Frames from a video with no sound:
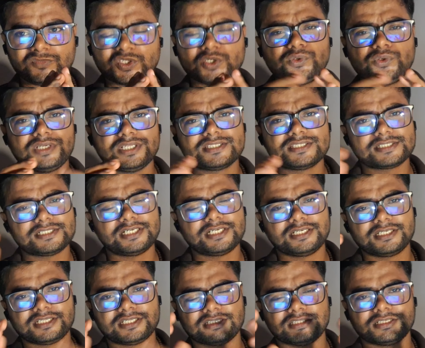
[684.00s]
good
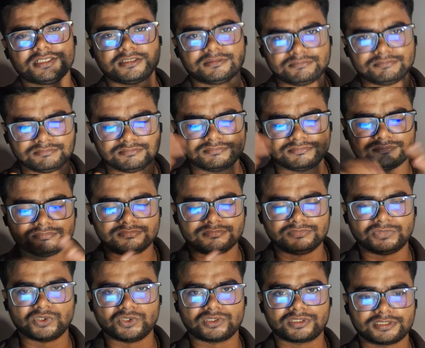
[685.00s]
incident in the
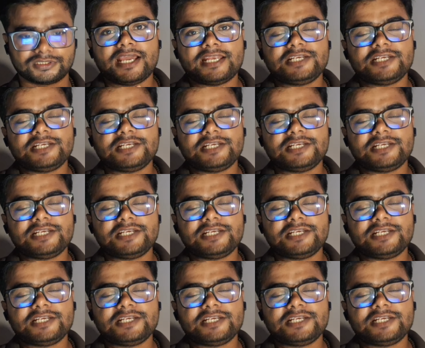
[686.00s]
book.